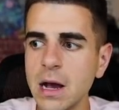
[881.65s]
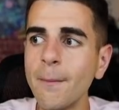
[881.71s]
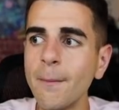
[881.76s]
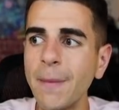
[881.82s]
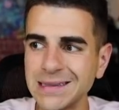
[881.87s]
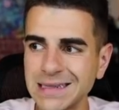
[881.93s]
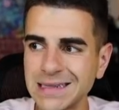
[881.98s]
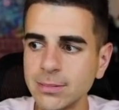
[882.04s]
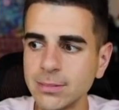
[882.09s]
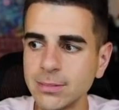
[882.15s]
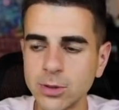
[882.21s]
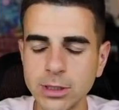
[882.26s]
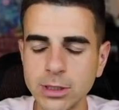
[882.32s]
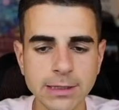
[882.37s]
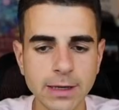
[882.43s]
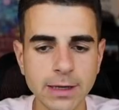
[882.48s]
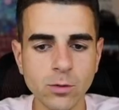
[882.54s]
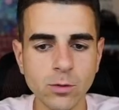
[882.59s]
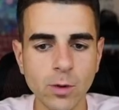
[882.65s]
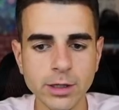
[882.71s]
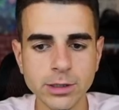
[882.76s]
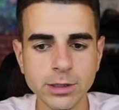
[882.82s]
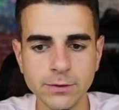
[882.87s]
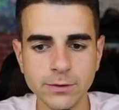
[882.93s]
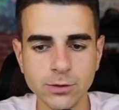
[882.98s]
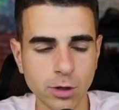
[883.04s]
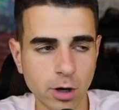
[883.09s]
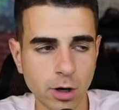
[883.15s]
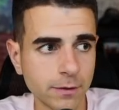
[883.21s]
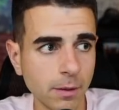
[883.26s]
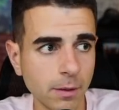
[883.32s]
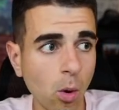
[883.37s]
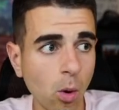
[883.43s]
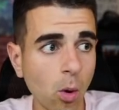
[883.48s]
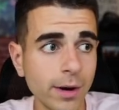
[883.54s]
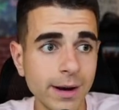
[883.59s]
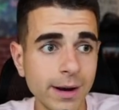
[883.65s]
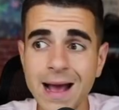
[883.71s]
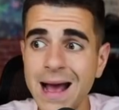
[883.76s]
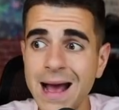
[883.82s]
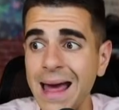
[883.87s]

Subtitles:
My top 27 wide receivers are off the board.